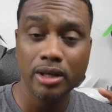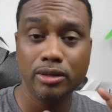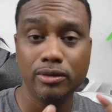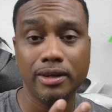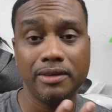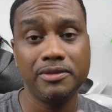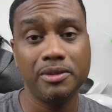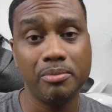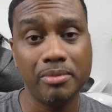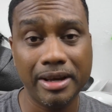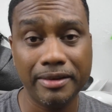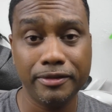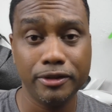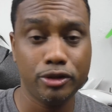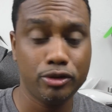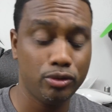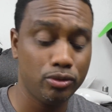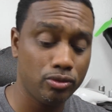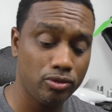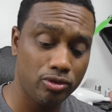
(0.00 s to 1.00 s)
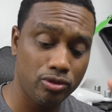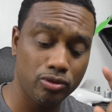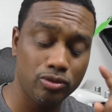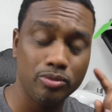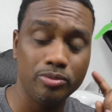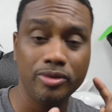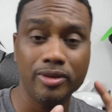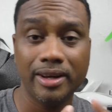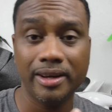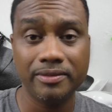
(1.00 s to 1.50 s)
you have the mavic 2
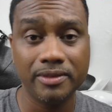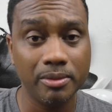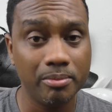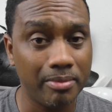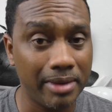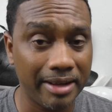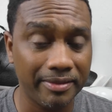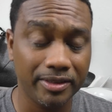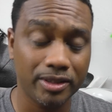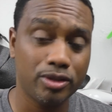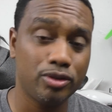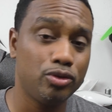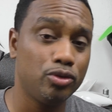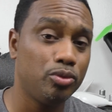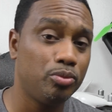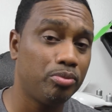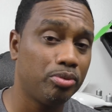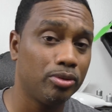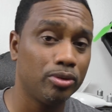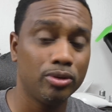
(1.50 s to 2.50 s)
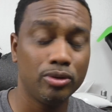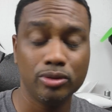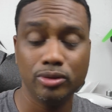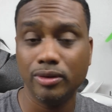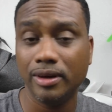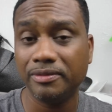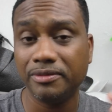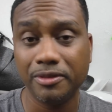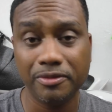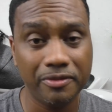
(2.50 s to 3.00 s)
zoom you have the mavic 2 pro
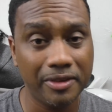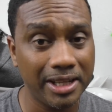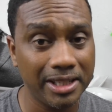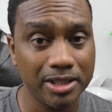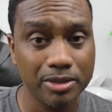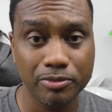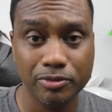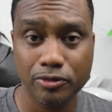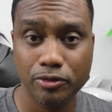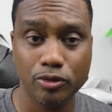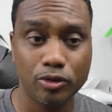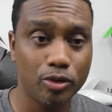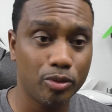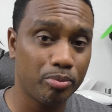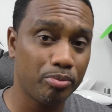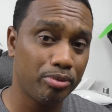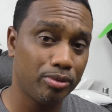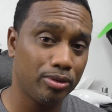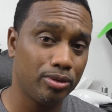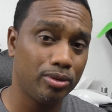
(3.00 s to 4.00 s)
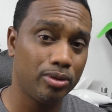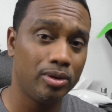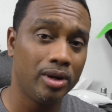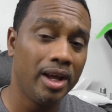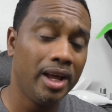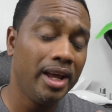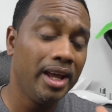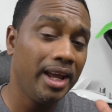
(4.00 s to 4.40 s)
you have the phantom 4 pro